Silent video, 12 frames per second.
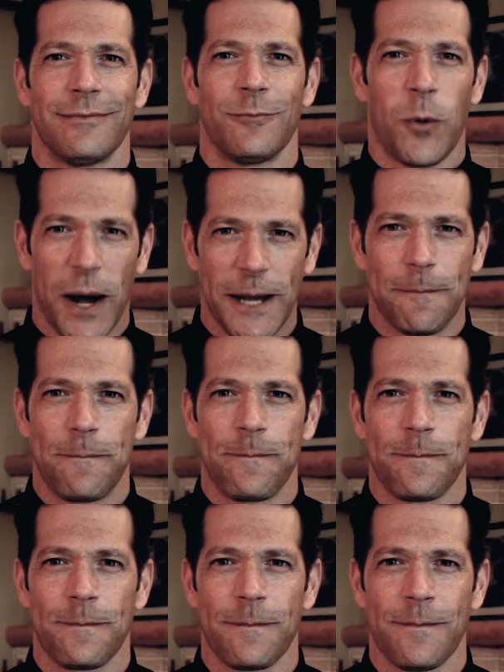Why?
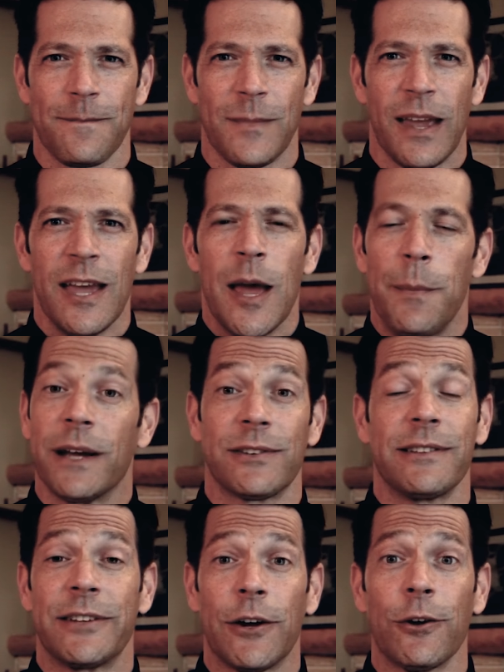Because
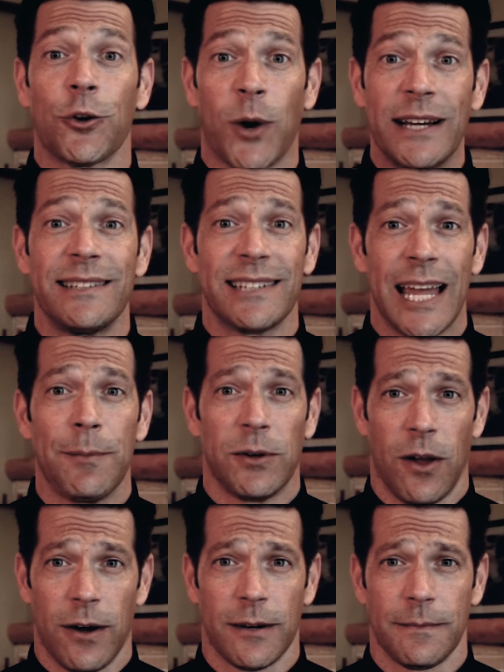until Christ came
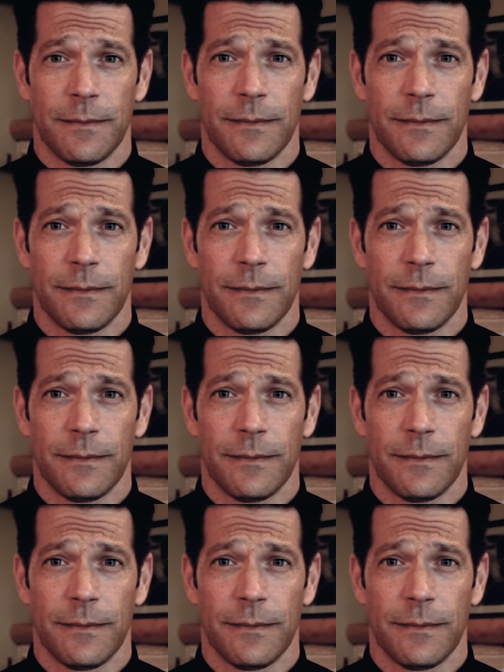along,